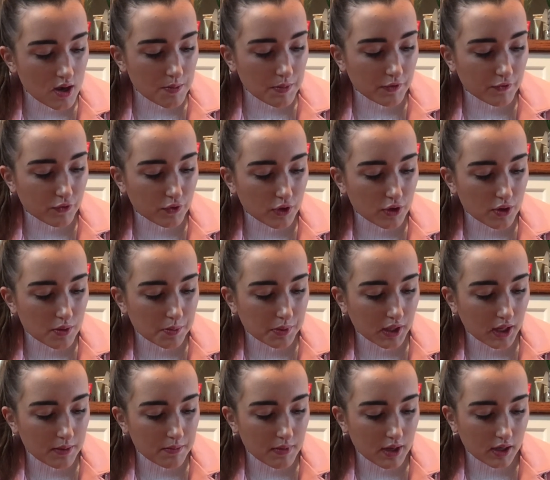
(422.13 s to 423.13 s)
before you
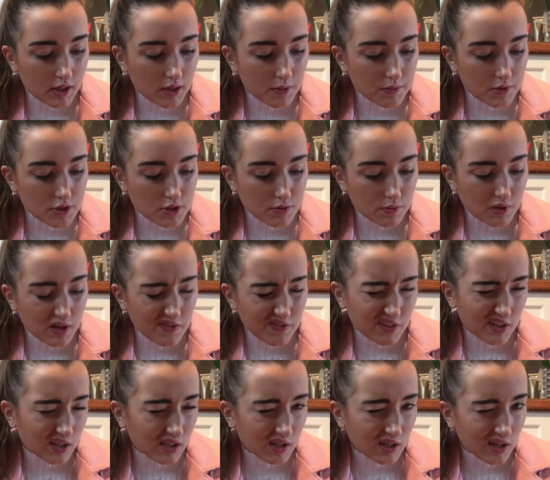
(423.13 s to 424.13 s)
apply makeup, you just want to have
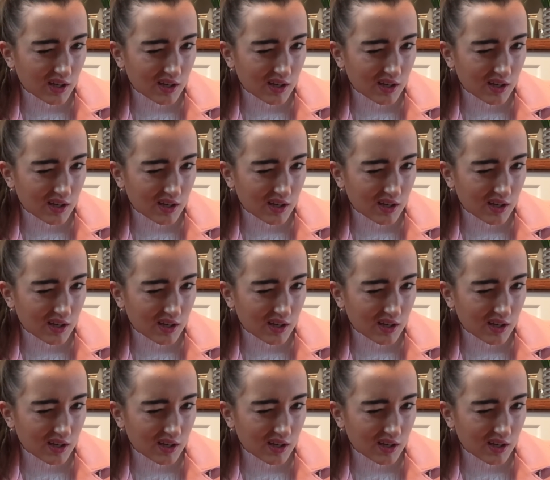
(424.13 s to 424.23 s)
clean